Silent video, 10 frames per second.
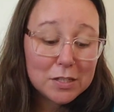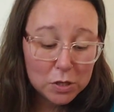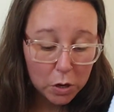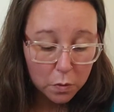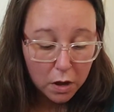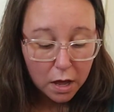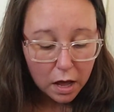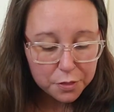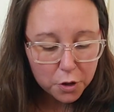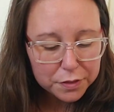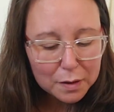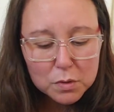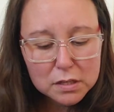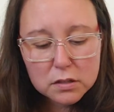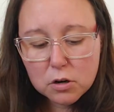So I thought that
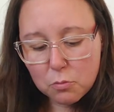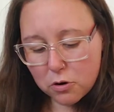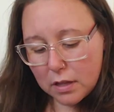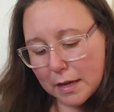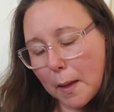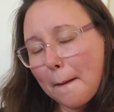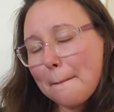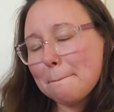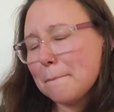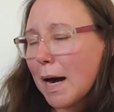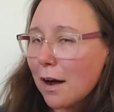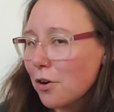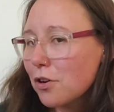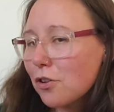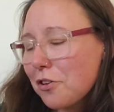was a little more like
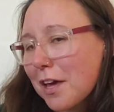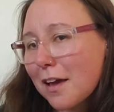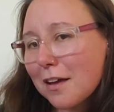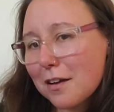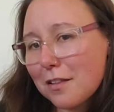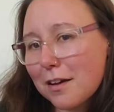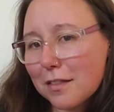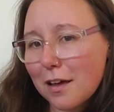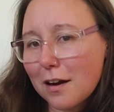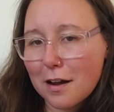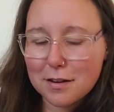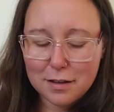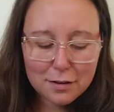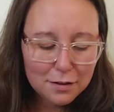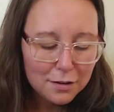modern looking and I like that
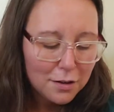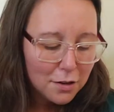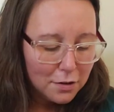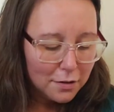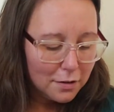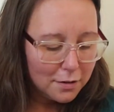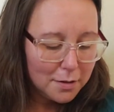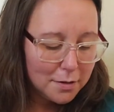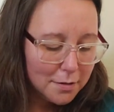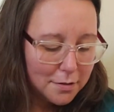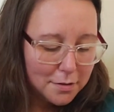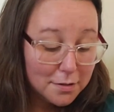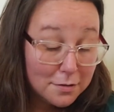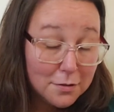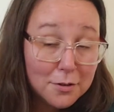idea. Uh,
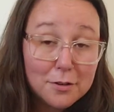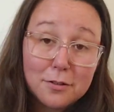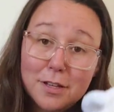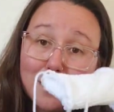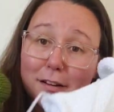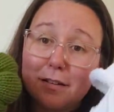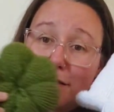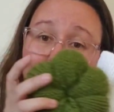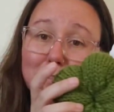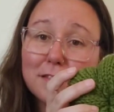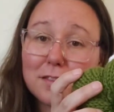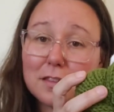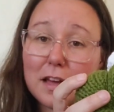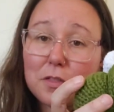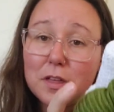so yeah,
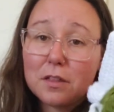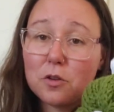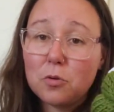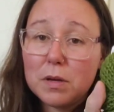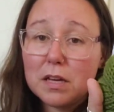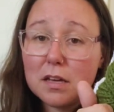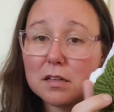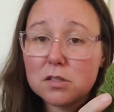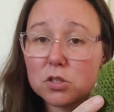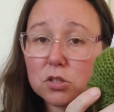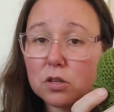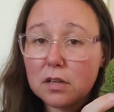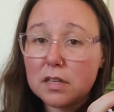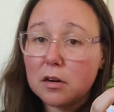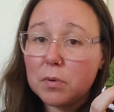I think they will be,
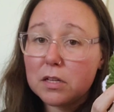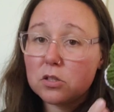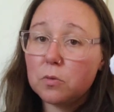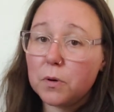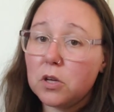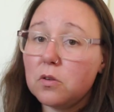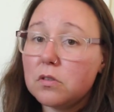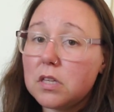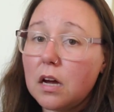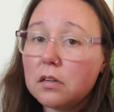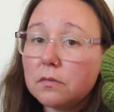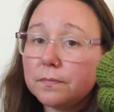that'll be a super cute set.